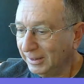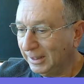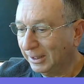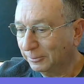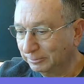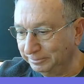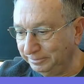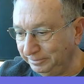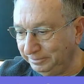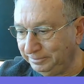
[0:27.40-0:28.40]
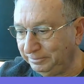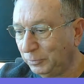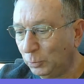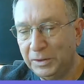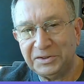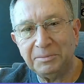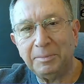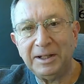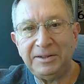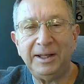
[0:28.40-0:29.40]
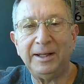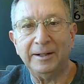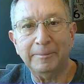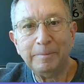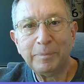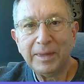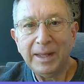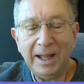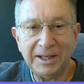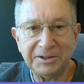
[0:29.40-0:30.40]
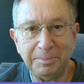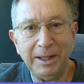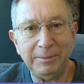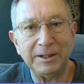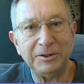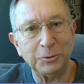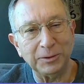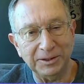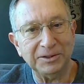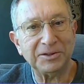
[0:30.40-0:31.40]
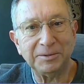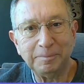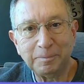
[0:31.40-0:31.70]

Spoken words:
Now, Wisdom, Montana has made my short list.